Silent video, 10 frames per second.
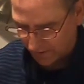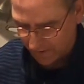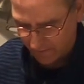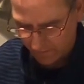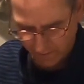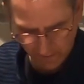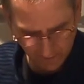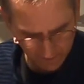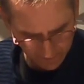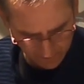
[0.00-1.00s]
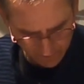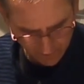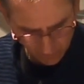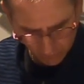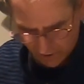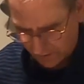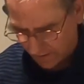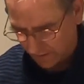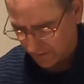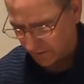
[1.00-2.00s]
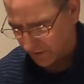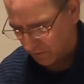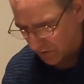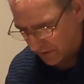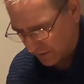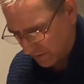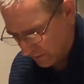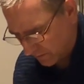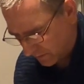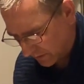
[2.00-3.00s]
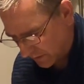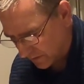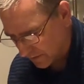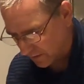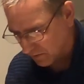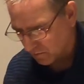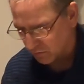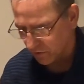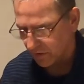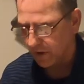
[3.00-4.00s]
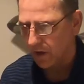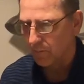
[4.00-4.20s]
again, what I like to do is I like to use one of